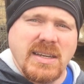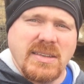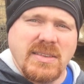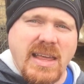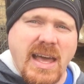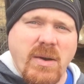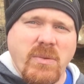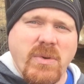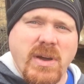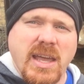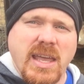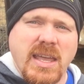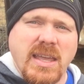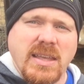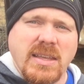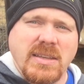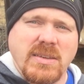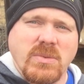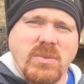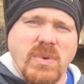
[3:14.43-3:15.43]
That
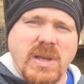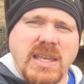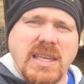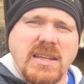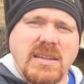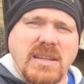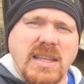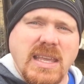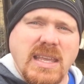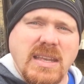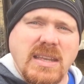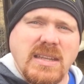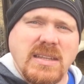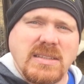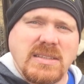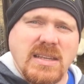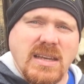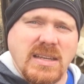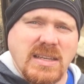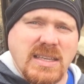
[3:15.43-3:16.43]
way, we can lean
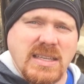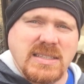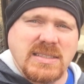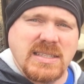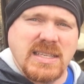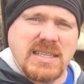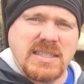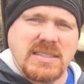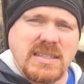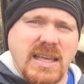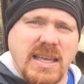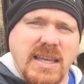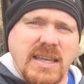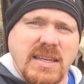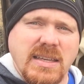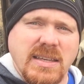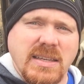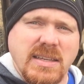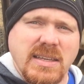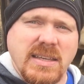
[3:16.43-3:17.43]
against His
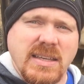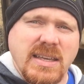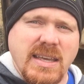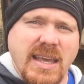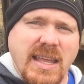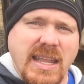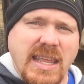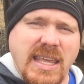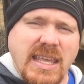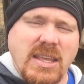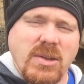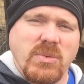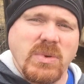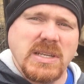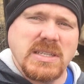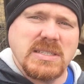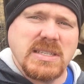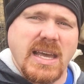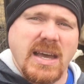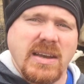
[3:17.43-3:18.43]
leg and He can
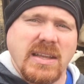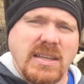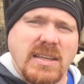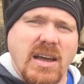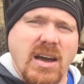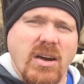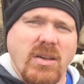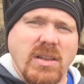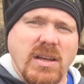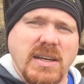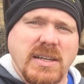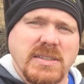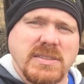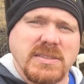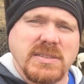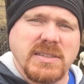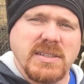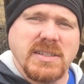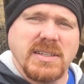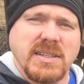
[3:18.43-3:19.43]
reach down and call
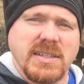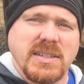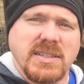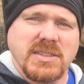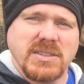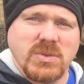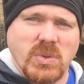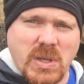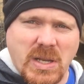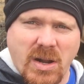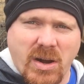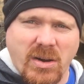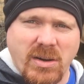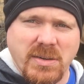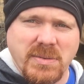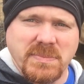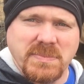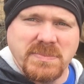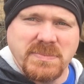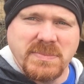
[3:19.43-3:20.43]
us sweetheart.
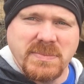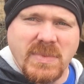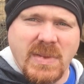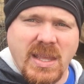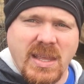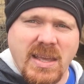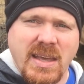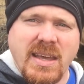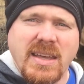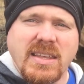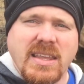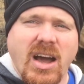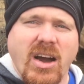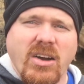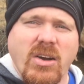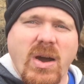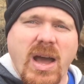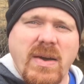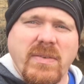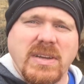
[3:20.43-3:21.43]

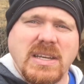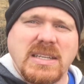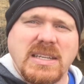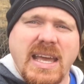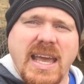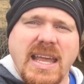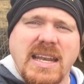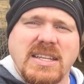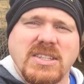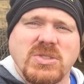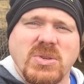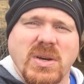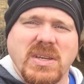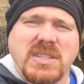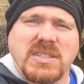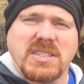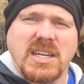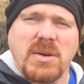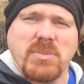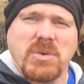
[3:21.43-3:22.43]
Y'all go have a good day and enjoy
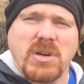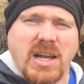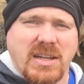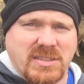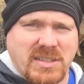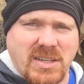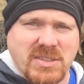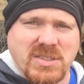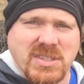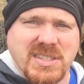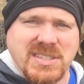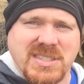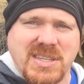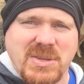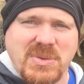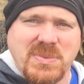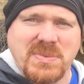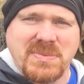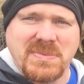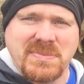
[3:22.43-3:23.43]
the Shepherd. I'll talk to you
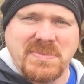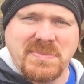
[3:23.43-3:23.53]
soon.